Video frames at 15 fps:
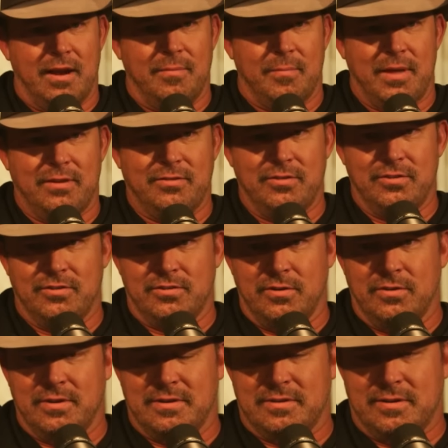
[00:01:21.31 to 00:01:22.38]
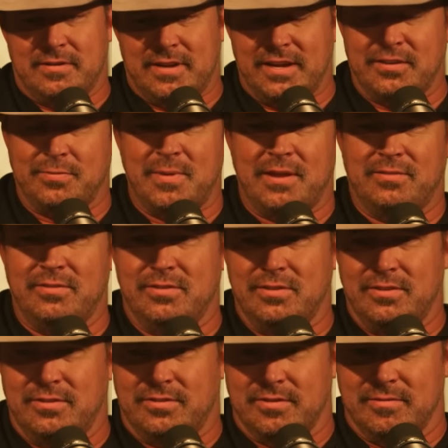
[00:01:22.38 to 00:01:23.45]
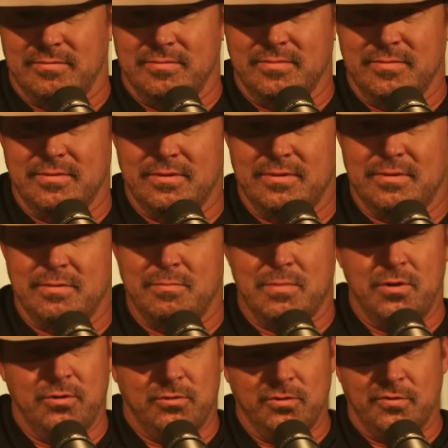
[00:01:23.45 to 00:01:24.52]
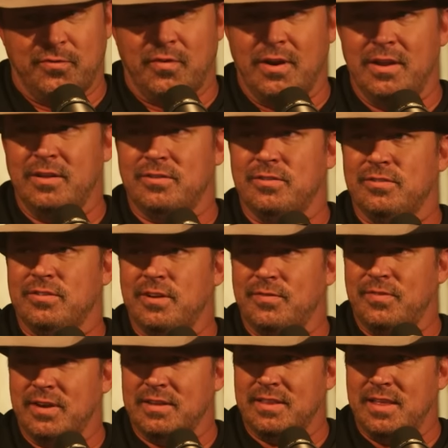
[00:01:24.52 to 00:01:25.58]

of messages, text messages and mutual friends and stuff like